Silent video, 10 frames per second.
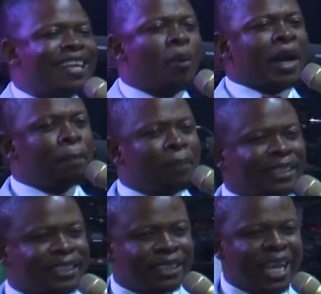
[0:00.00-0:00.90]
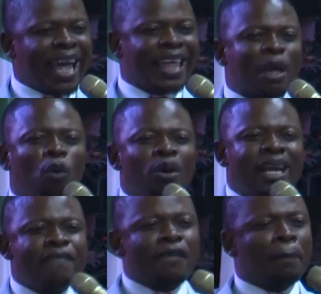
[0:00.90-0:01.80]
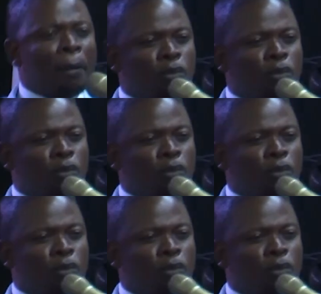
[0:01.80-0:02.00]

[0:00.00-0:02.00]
at their workplace. They will never be